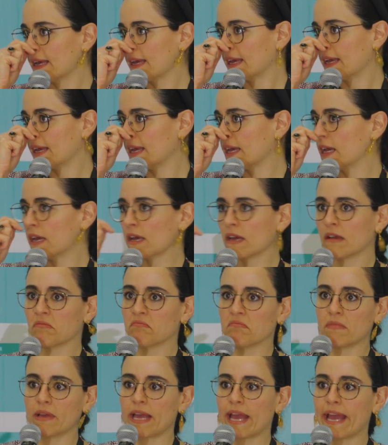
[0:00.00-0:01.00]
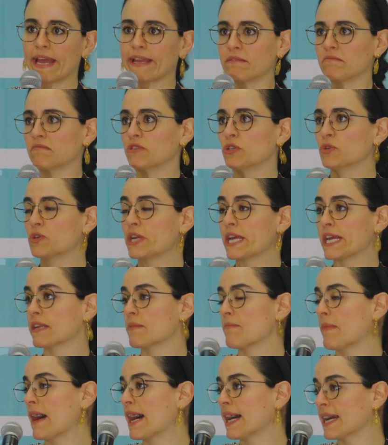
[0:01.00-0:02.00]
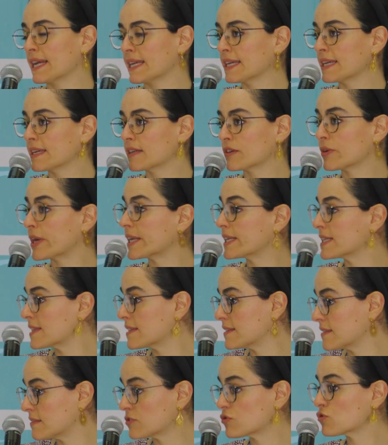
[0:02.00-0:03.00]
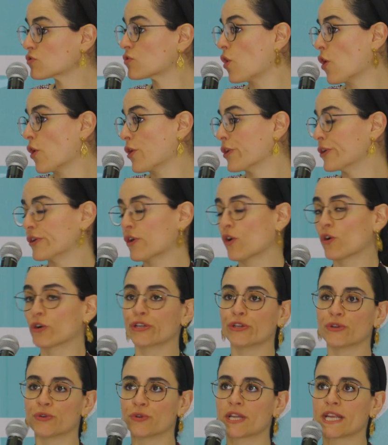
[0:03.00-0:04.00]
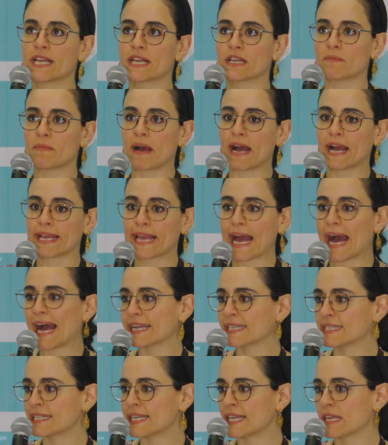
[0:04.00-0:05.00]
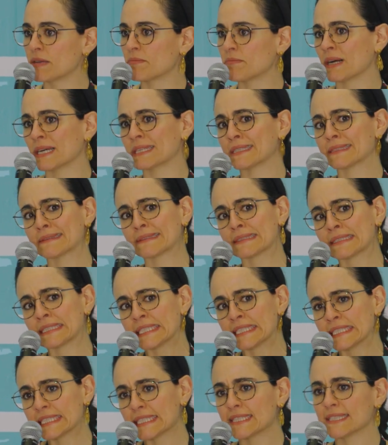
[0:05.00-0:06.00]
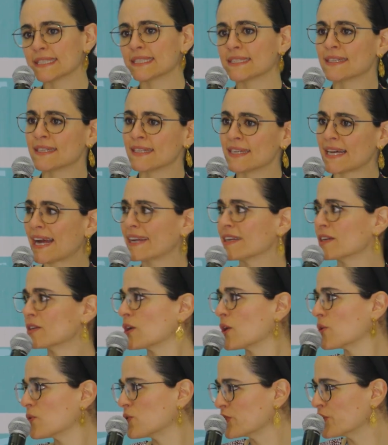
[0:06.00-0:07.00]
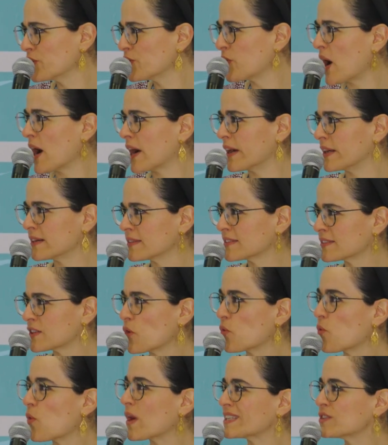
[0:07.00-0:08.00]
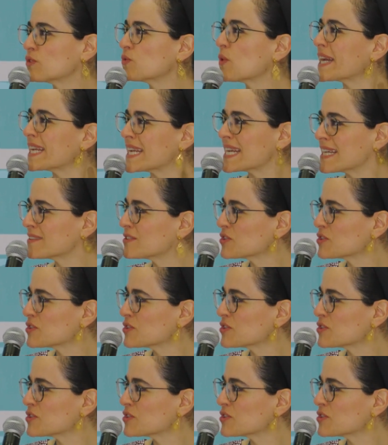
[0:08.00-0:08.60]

hey, you need my credit score or you need my ID, but I don't know who you are. So what do I need